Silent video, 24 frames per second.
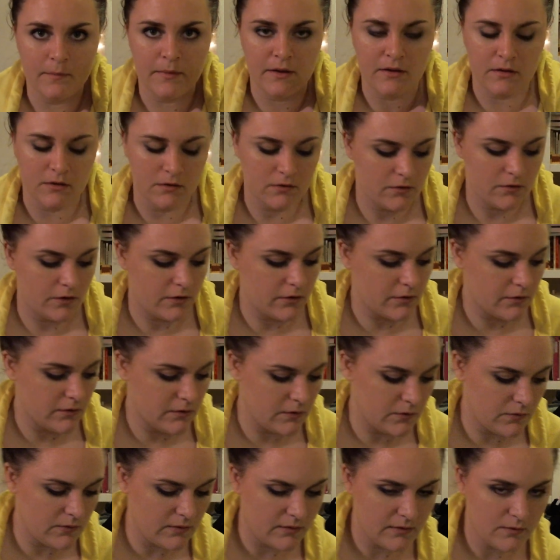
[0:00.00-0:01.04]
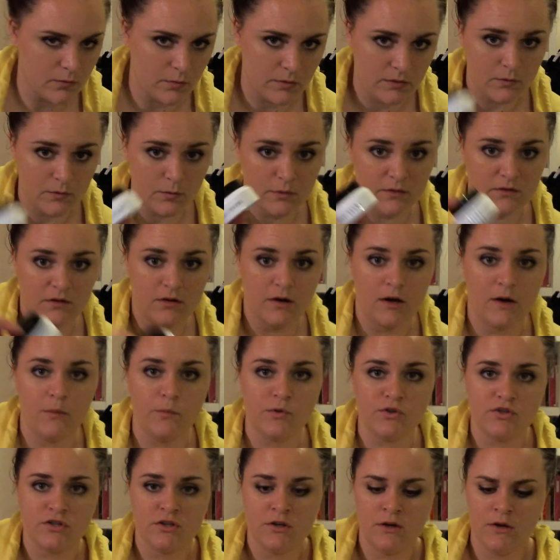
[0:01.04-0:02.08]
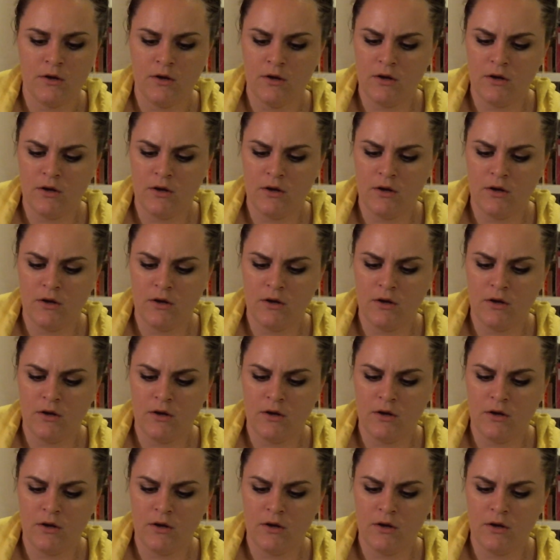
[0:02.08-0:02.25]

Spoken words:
I'll start using this when this one's gone, which